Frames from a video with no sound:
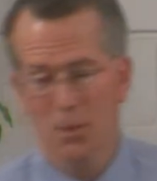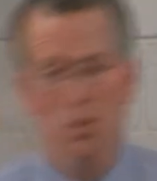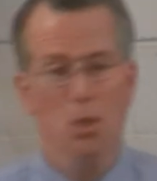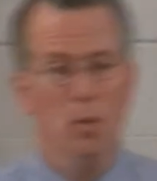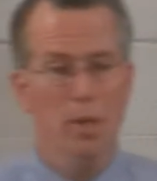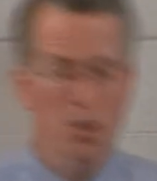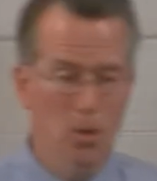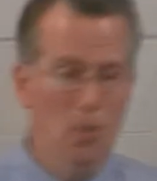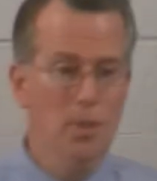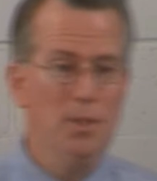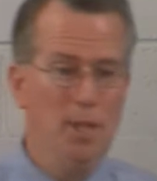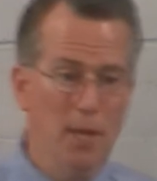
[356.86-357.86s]
And so we
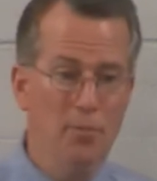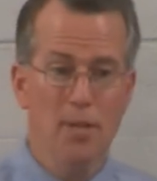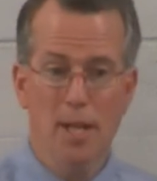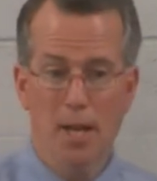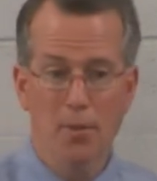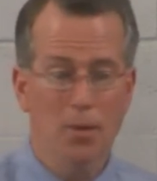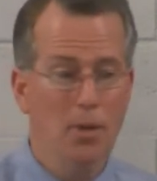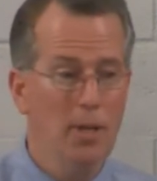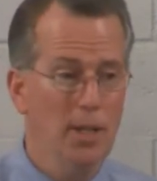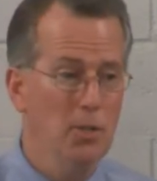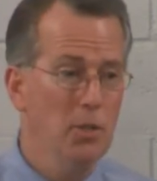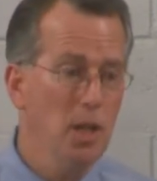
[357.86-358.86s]
always have to have our
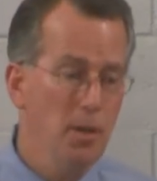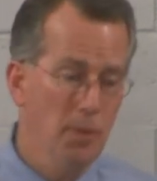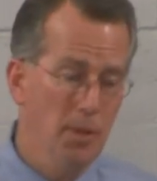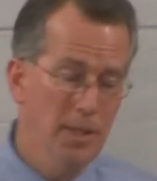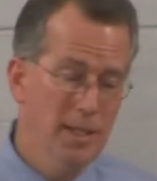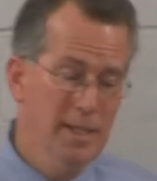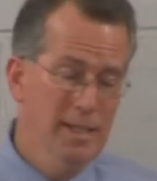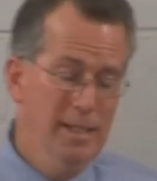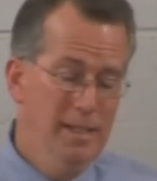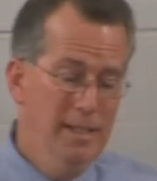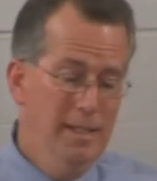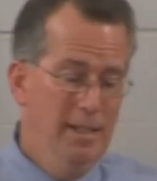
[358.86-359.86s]
heads covered.
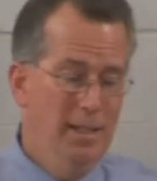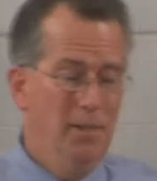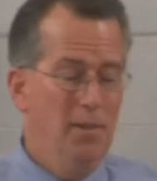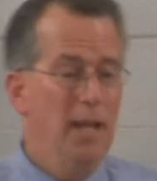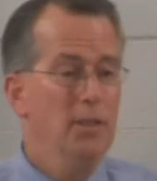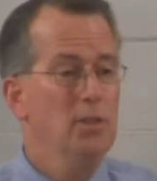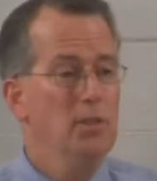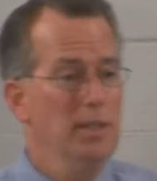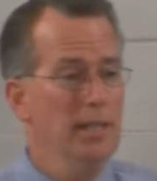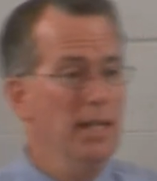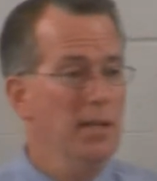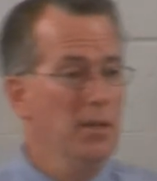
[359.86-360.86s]
Uh, that's,
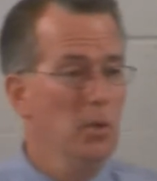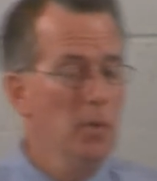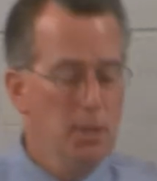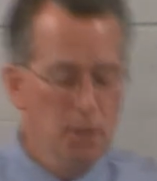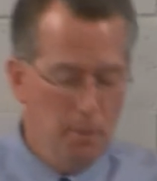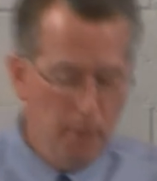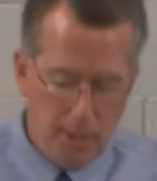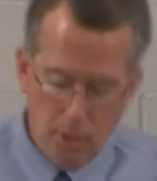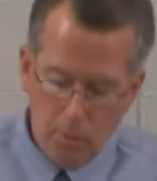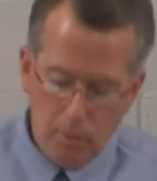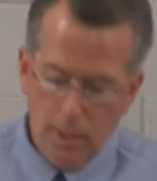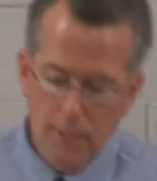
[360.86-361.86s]
again, their reasoning. But I
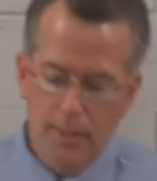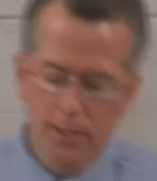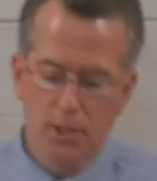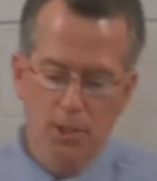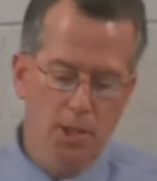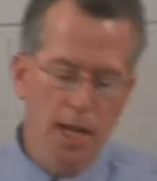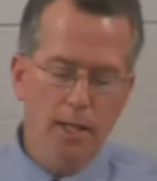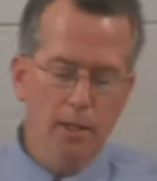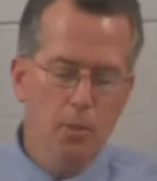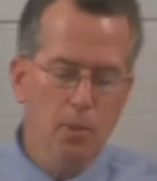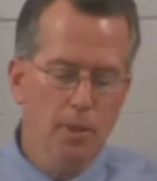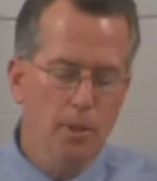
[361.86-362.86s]
don't believe that's
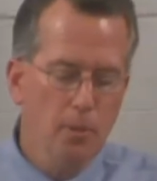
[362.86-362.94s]
exactly what the